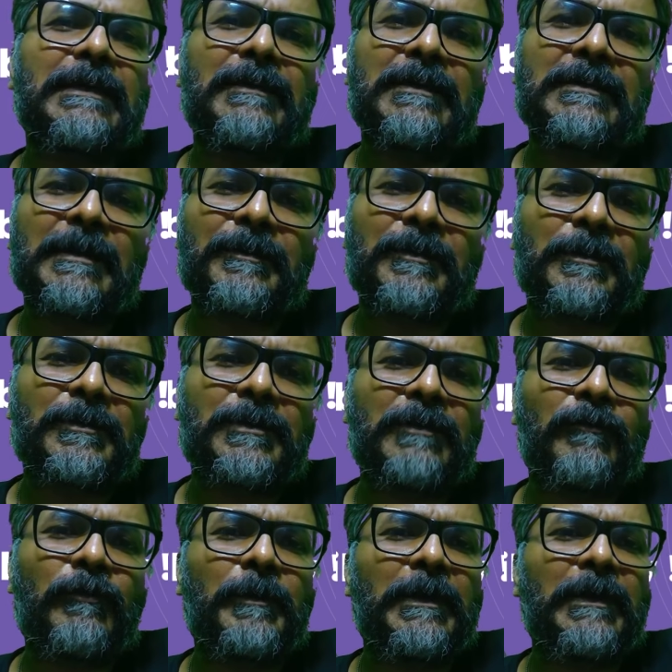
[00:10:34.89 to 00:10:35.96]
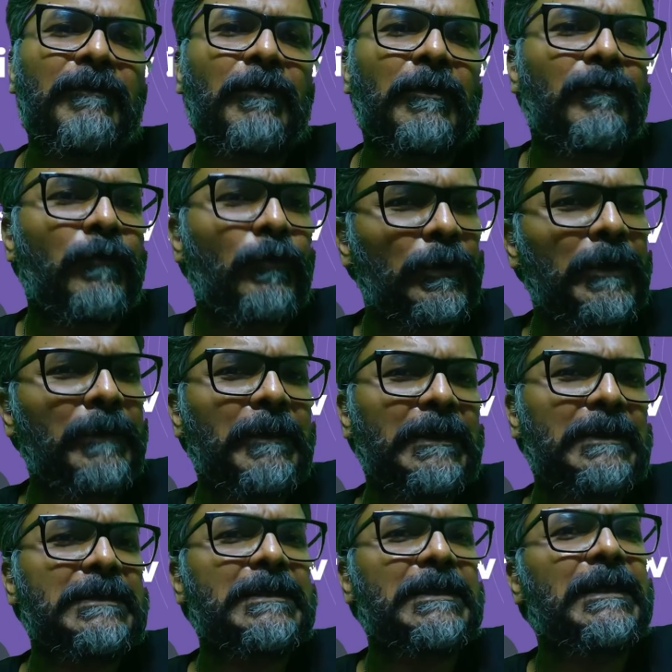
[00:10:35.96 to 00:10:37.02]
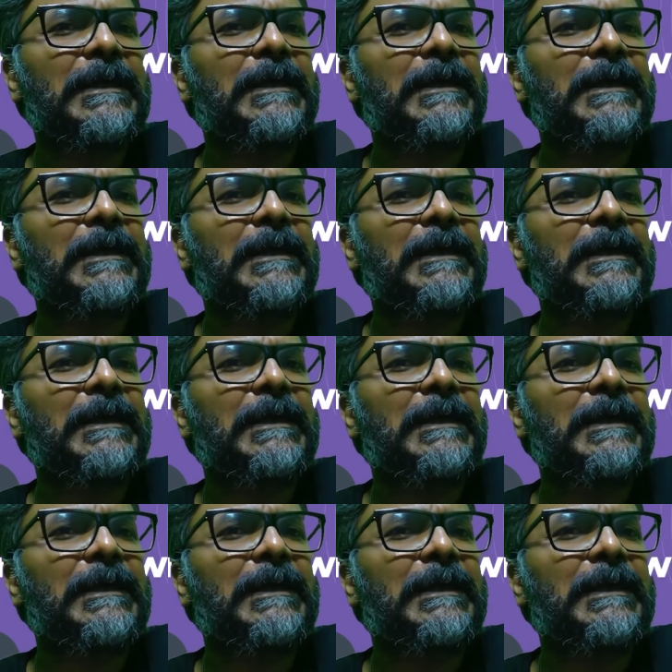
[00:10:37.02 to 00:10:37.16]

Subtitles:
The subscription would be for 14 months.